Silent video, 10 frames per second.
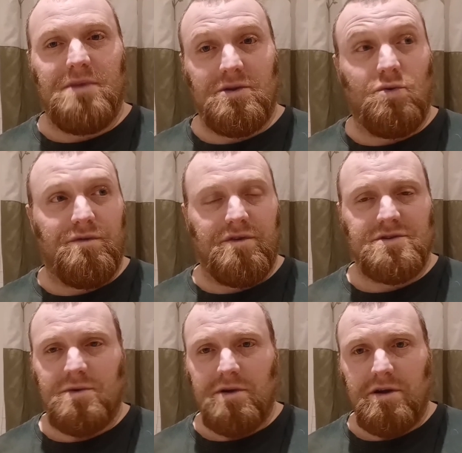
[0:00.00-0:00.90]
Ignore the
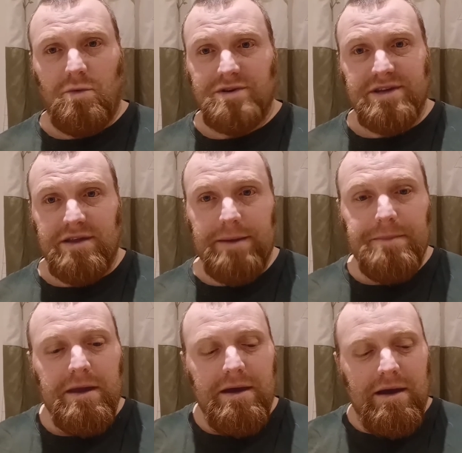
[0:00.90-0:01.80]
first one, I don't know why I said that.
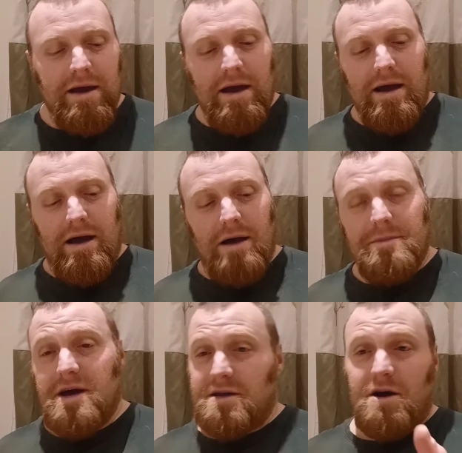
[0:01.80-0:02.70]

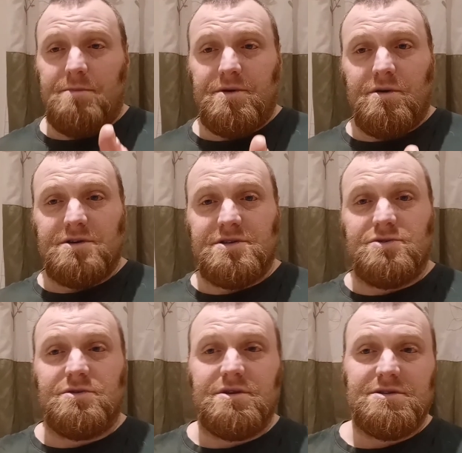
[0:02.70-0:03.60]
And I hope you guys
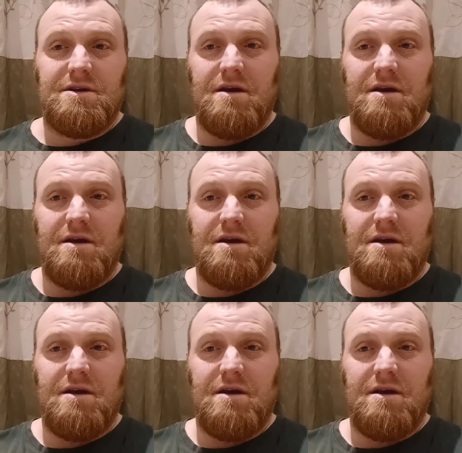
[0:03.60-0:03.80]
enjoyed this.